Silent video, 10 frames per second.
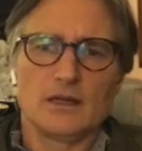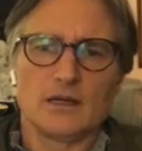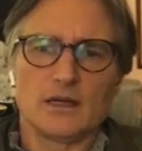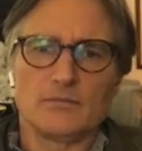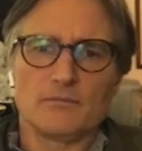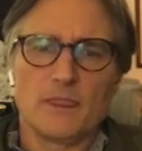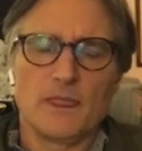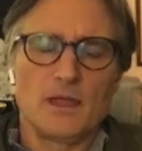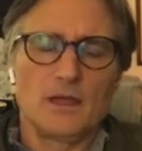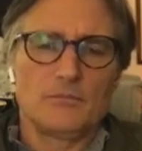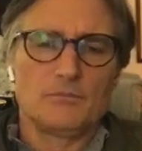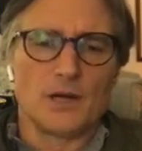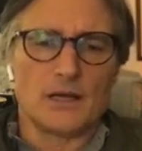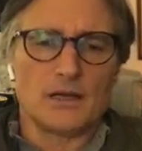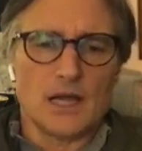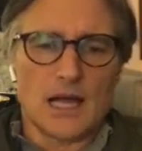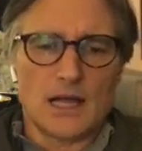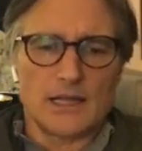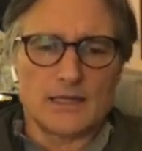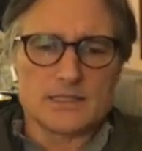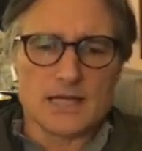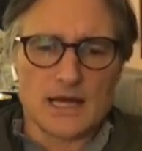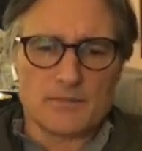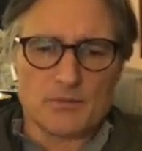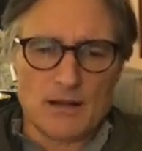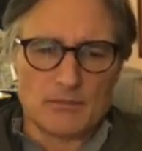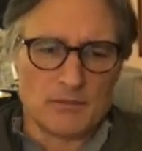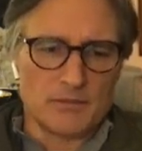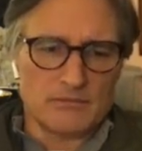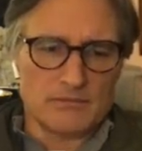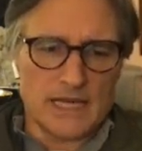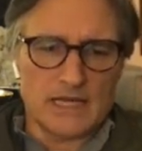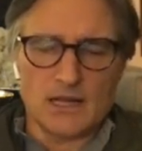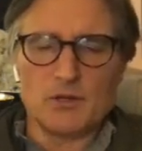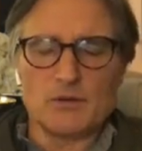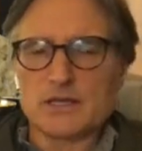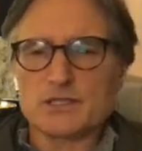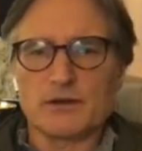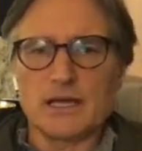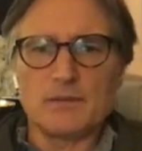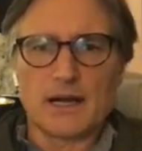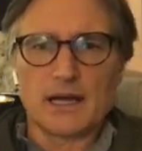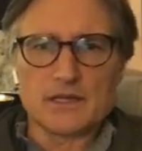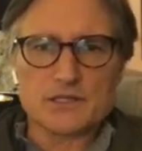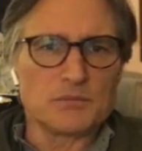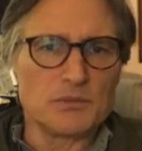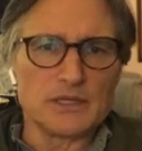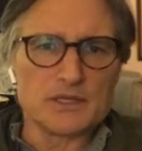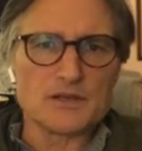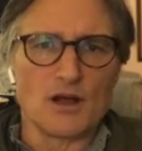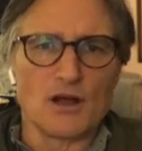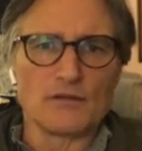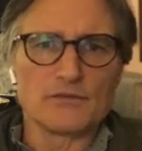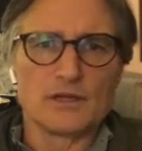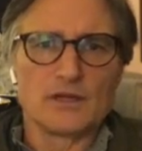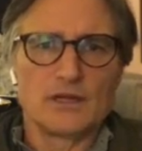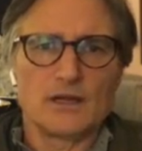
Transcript: Um, but it's not a problem that AWS or anybody has completely solved.